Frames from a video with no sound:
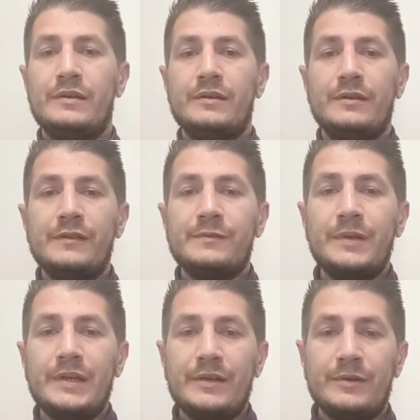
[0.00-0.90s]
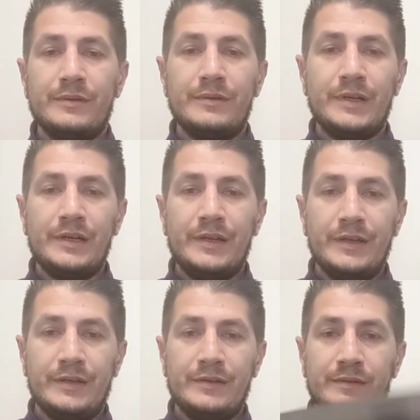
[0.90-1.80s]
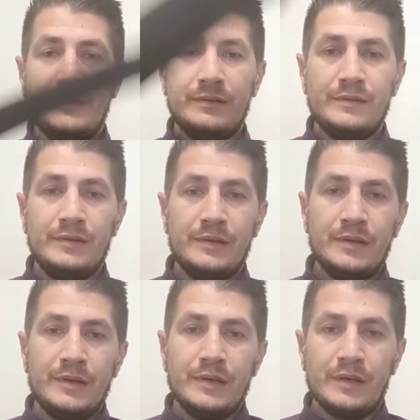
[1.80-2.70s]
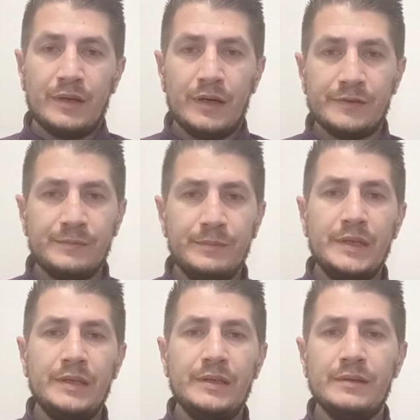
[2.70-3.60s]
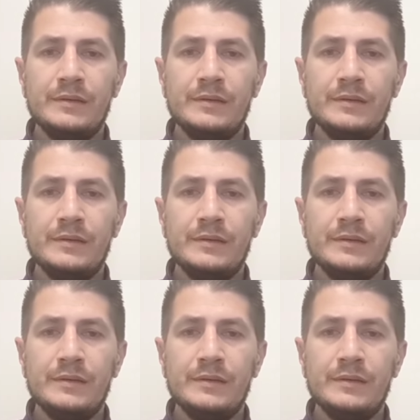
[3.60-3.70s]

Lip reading: This radio right here cost me